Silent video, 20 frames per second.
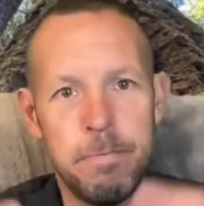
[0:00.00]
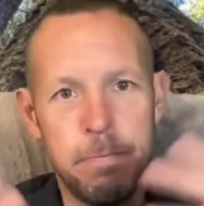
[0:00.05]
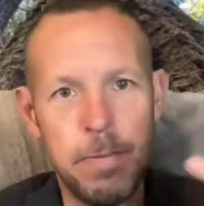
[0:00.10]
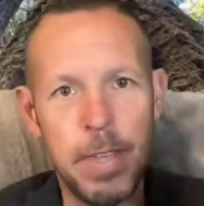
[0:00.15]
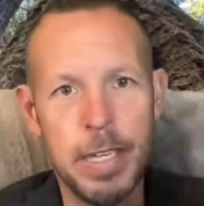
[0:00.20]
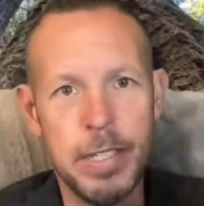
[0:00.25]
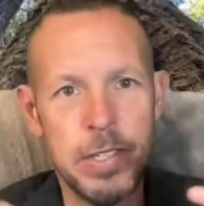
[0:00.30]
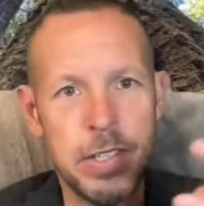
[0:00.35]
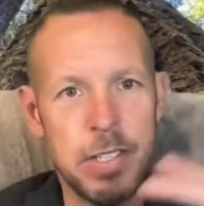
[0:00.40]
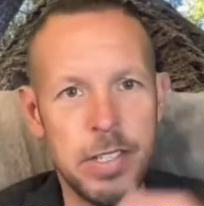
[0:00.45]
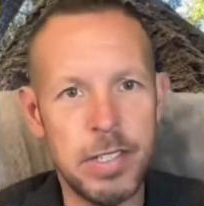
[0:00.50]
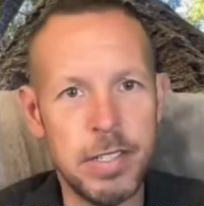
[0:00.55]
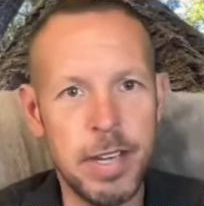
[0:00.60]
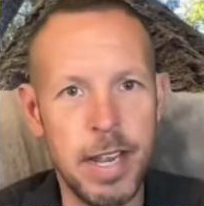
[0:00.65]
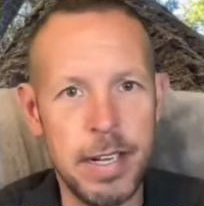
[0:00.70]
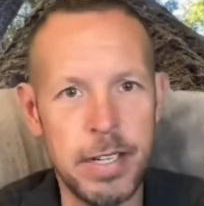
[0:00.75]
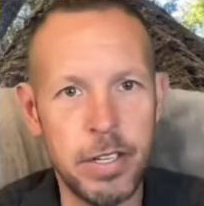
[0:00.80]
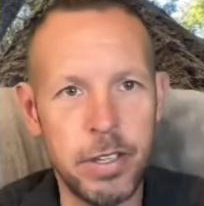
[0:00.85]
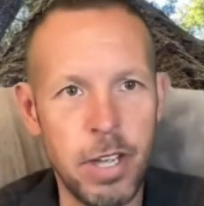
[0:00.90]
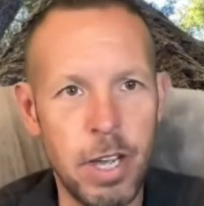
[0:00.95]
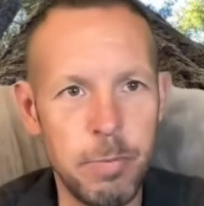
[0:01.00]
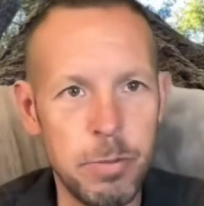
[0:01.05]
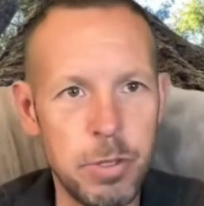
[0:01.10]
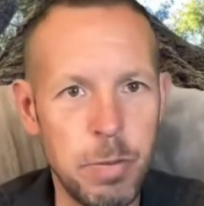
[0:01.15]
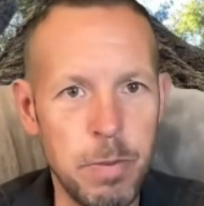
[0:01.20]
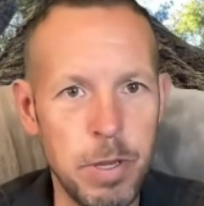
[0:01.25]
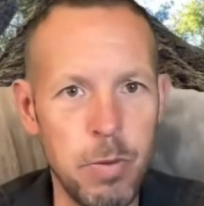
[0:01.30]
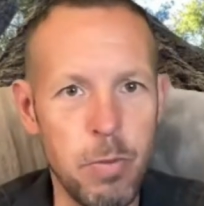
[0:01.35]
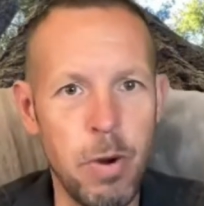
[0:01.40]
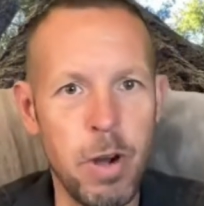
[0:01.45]
things tend to come
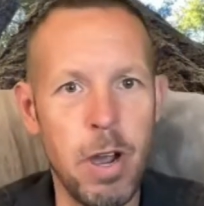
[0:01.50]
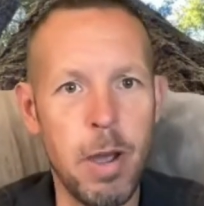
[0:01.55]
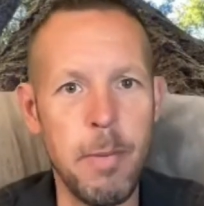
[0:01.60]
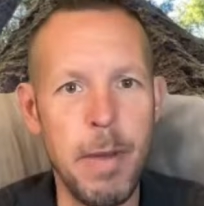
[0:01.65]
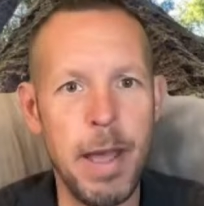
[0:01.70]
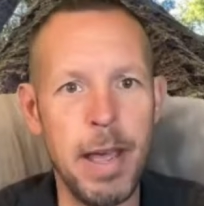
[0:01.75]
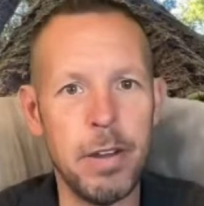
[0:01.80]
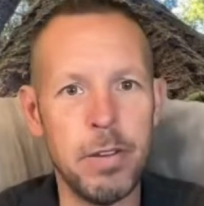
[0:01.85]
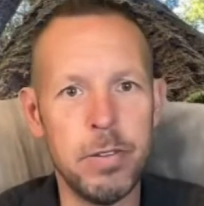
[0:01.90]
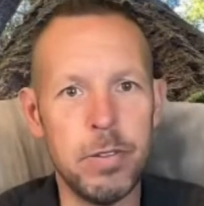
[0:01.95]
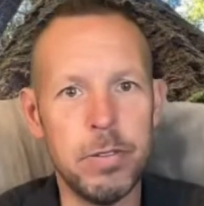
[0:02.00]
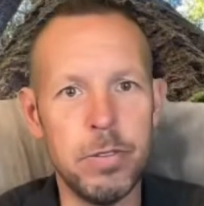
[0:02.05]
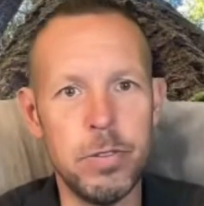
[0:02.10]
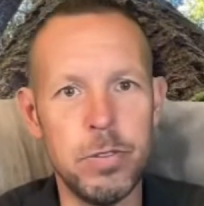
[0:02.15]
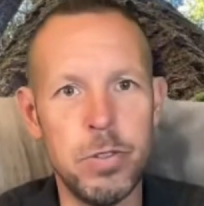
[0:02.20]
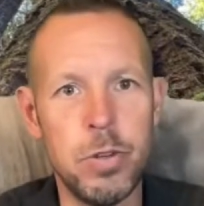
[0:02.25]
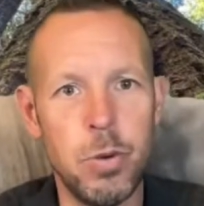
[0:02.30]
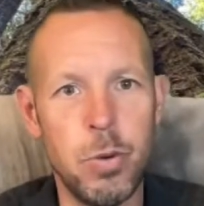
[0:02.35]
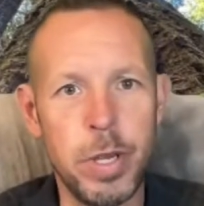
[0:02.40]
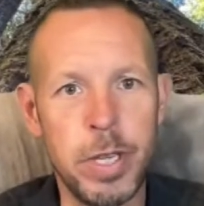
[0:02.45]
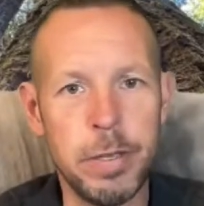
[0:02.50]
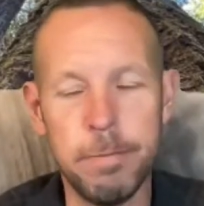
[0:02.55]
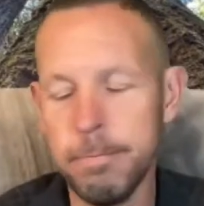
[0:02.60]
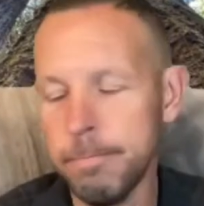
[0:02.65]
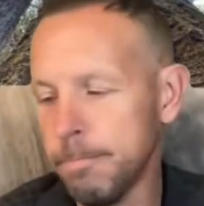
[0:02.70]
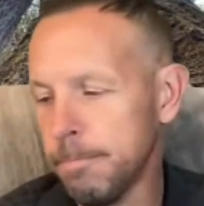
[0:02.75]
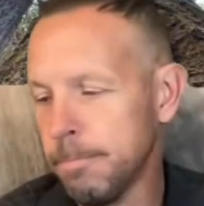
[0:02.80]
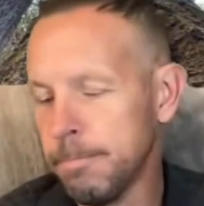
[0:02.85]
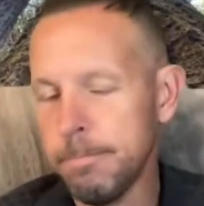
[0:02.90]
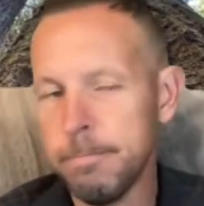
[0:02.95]
to me when I'm out doing,
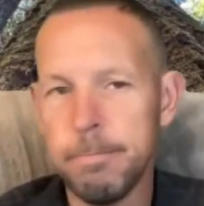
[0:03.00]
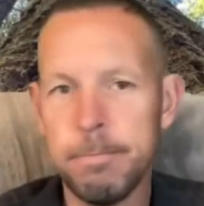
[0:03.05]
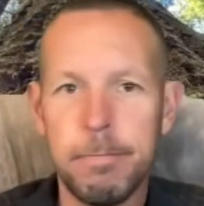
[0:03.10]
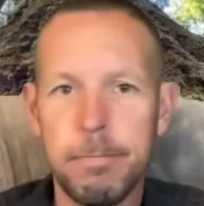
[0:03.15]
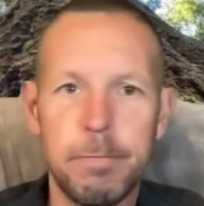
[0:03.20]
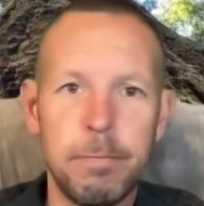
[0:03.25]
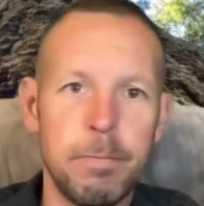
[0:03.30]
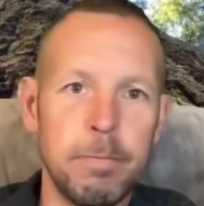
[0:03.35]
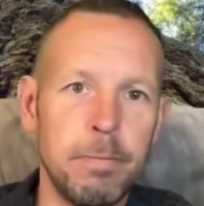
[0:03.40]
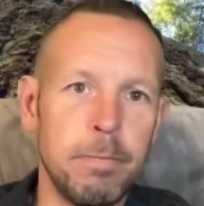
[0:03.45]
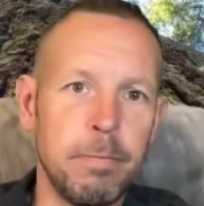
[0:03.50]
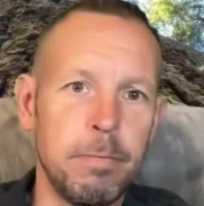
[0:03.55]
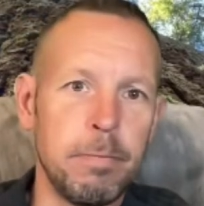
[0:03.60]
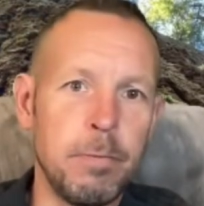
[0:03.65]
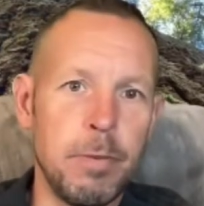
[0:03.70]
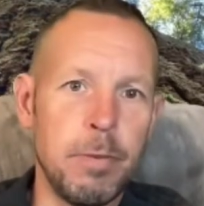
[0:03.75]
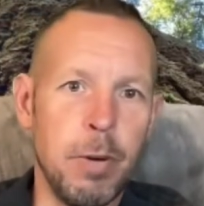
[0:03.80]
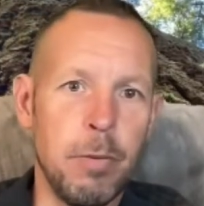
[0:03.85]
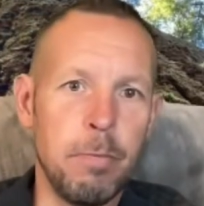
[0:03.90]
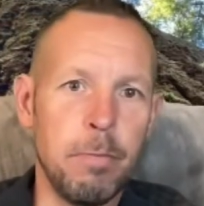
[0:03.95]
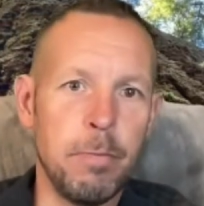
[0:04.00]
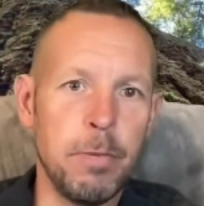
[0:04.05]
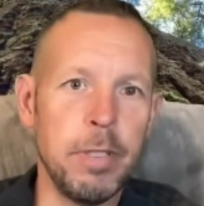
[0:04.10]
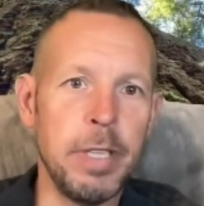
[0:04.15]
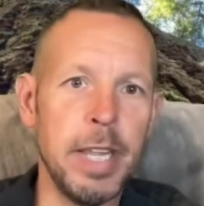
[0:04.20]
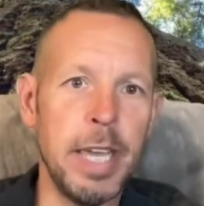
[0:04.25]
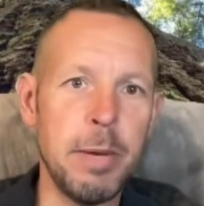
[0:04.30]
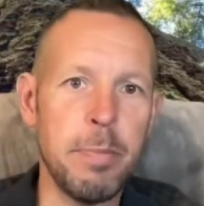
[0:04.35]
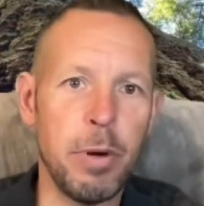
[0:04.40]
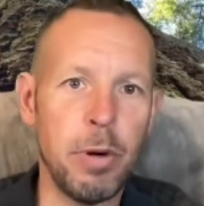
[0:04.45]

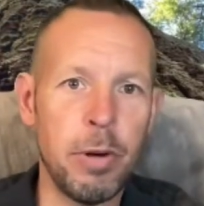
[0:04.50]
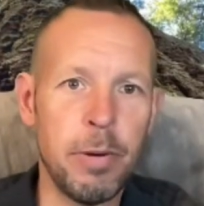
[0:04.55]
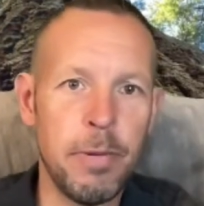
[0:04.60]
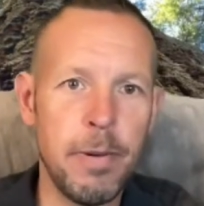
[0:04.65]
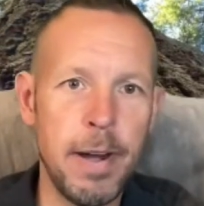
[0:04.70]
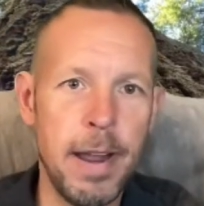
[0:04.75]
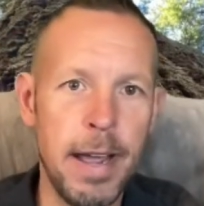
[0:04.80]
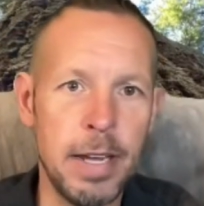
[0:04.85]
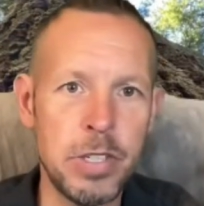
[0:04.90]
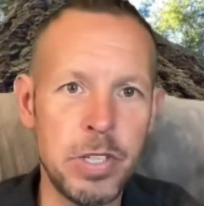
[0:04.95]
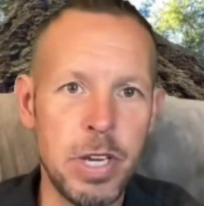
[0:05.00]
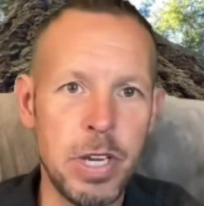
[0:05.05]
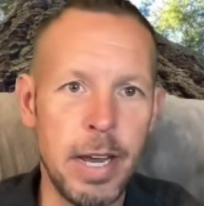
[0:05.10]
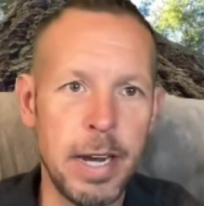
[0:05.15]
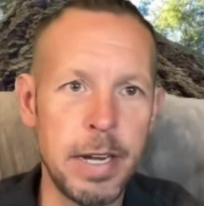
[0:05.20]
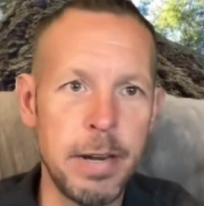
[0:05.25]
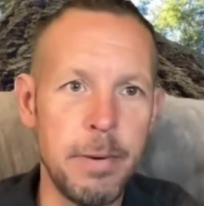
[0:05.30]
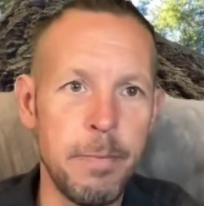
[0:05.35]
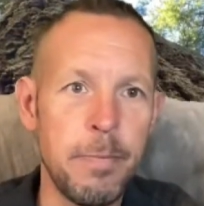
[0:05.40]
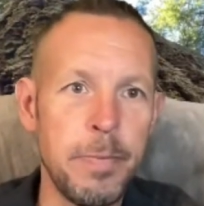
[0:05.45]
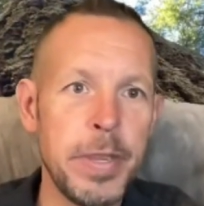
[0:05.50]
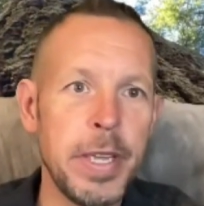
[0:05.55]
labor outside.